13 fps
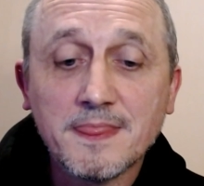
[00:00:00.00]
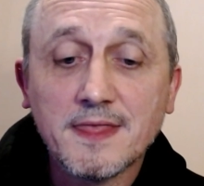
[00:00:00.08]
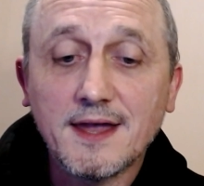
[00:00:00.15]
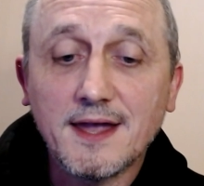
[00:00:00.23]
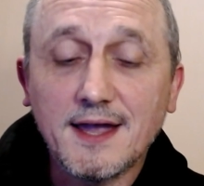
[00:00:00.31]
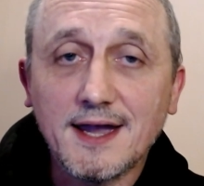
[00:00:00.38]

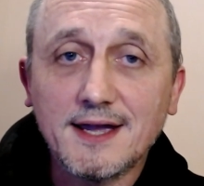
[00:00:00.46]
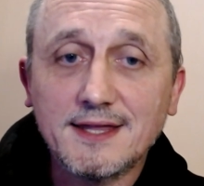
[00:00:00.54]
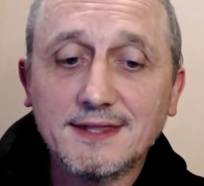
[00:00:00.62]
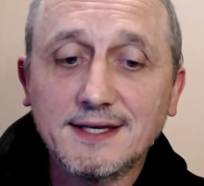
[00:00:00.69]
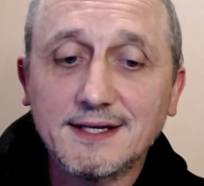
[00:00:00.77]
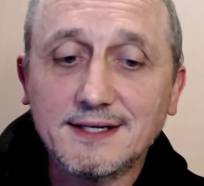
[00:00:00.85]
And
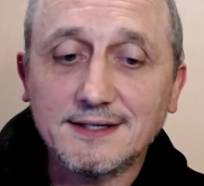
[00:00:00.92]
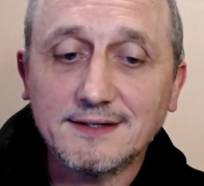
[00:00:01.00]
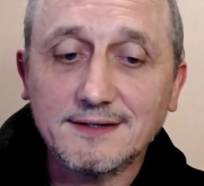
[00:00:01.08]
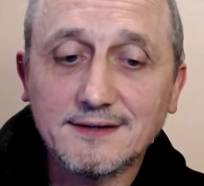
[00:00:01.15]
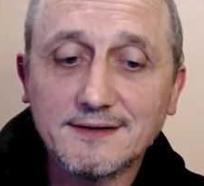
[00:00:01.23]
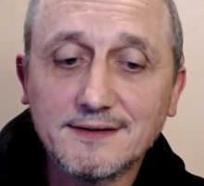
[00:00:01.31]
then
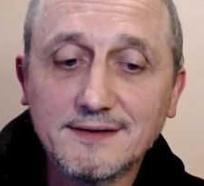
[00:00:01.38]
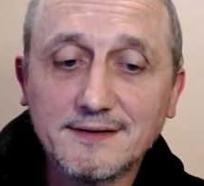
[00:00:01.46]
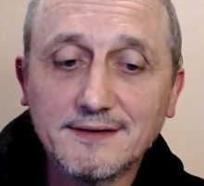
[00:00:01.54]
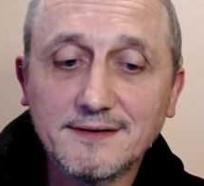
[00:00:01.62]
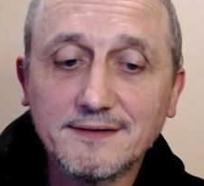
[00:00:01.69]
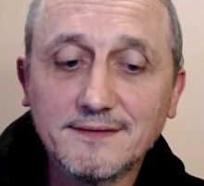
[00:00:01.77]

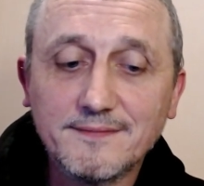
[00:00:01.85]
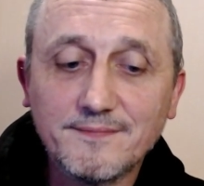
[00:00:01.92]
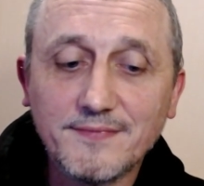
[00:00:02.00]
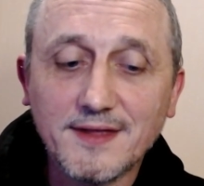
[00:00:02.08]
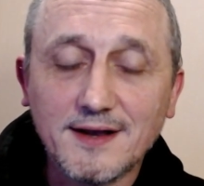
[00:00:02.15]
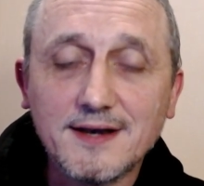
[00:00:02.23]

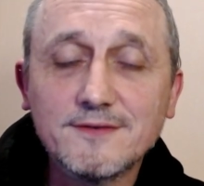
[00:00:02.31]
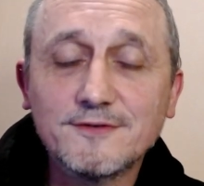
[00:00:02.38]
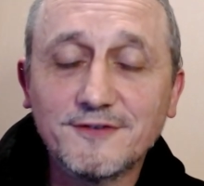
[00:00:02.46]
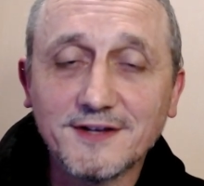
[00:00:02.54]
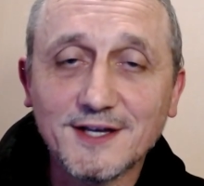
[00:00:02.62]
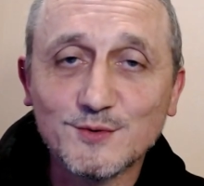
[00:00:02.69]
I'll never
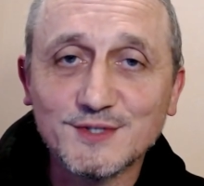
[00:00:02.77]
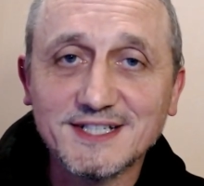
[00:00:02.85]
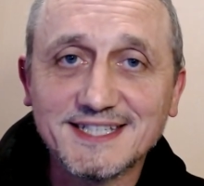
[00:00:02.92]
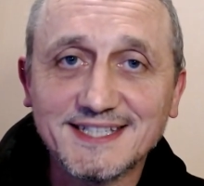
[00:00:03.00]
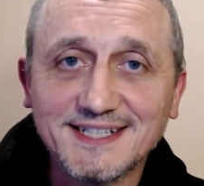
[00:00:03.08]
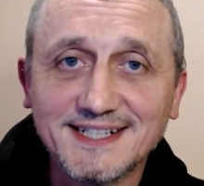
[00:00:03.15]
forget what he
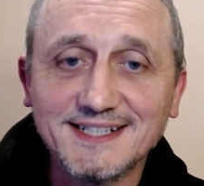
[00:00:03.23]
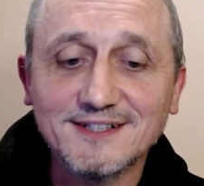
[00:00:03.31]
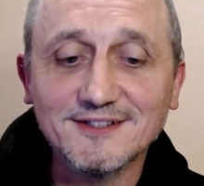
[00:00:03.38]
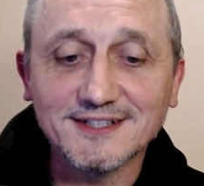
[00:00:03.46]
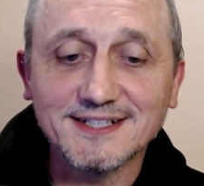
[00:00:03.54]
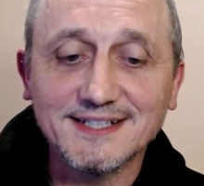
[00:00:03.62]
said. He
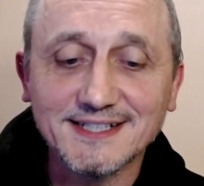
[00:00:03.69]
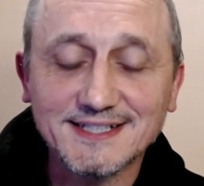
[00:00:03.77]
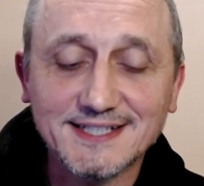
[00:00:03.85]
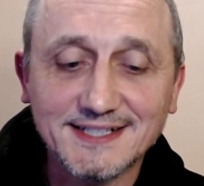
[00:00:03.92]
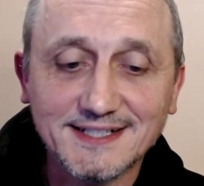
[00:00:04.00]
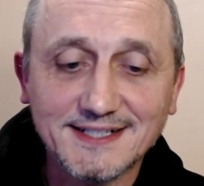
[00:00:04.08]
looked at me and he
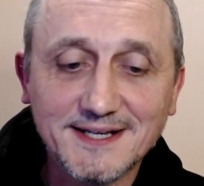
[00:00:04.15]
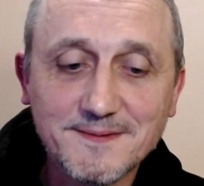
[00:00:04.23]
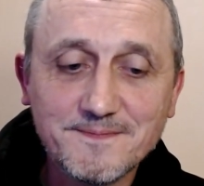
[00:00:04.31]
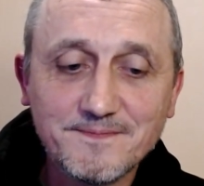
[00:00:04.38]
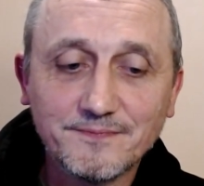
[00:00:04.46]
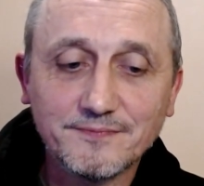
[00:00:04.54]
said,
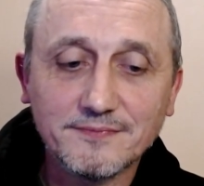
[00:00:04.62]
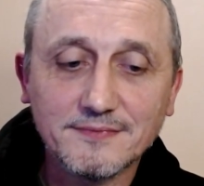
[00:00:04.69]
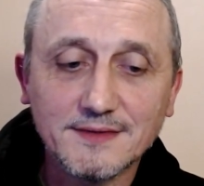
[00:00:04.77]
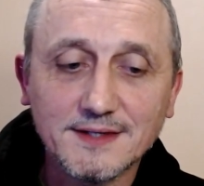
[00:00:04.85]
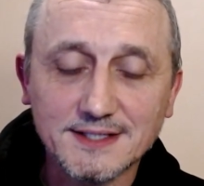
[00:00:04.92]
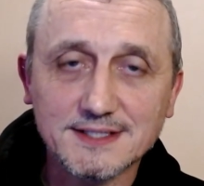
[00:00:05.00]

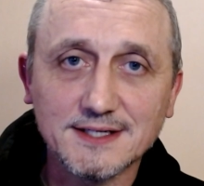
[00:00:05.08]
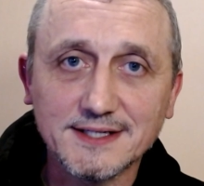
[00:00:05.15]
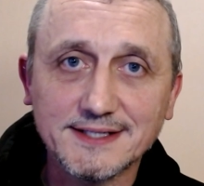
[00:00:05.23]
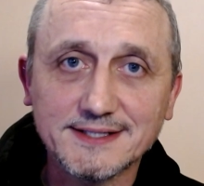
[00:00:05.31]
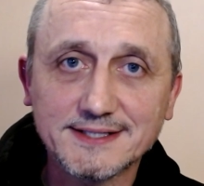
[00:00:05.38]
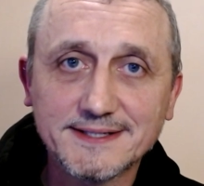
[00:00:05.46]
it's
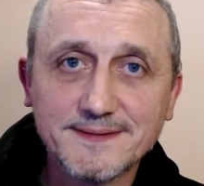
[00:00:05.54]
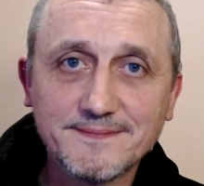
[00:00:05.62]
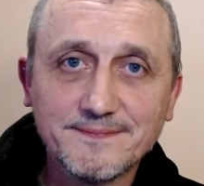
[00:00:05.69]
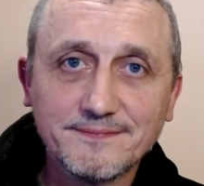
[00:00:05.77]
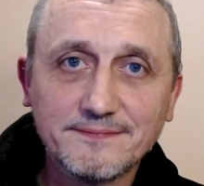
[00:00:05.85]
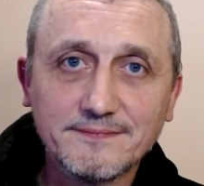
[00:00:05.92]
lies.
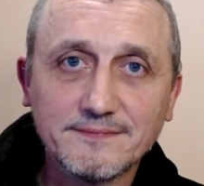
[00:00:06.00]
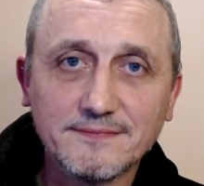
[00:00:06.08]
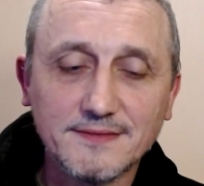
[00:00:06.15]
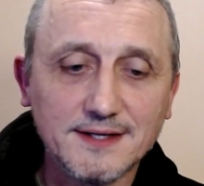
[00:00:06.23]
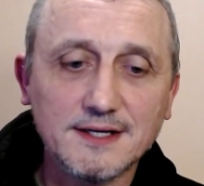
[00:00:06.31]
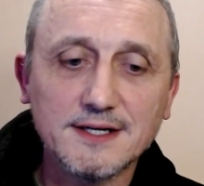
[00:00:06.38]

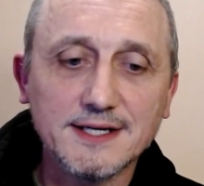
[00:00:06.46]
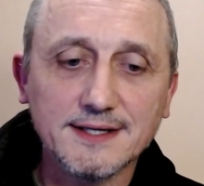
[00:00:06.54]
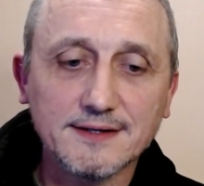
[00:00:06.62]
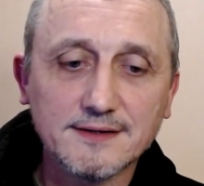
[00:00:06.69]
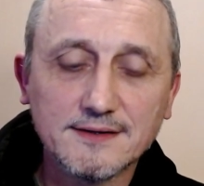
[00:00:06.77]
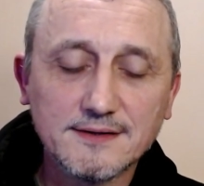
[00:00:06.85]
They're lying.
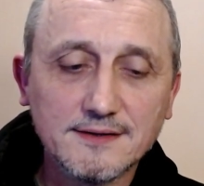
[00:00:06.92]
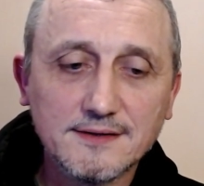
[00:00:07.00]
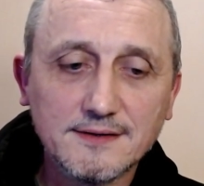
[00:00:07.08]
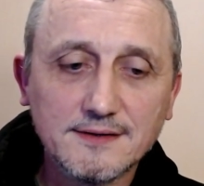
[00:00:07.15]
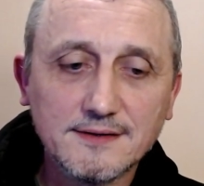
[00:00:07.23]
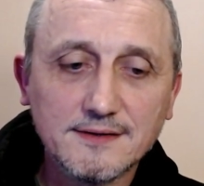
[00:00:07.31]

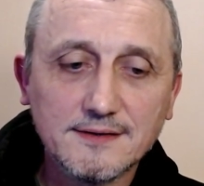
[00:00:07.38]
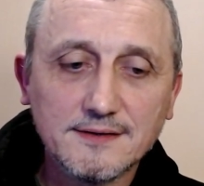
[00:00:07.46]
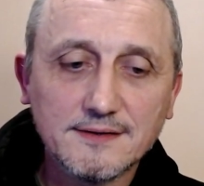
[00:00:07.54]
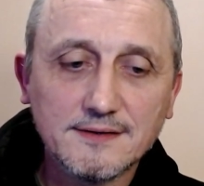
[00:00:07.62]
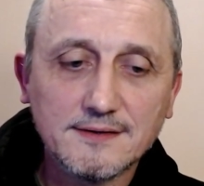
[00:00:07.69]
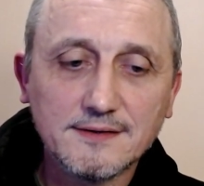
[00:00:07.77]

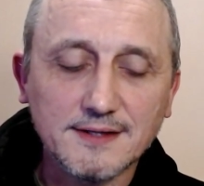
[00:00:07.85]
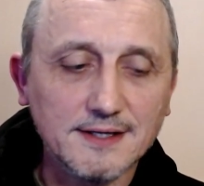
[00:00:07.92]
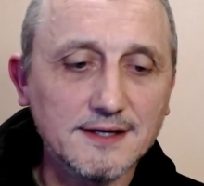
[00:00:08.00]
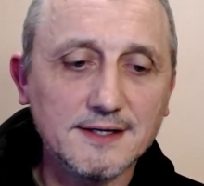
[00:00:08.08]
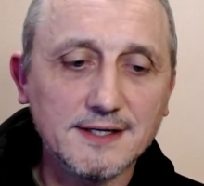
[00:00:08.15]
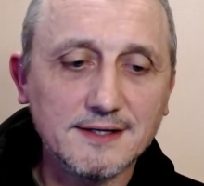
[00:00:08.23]
They
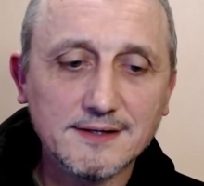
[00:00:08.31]
lied.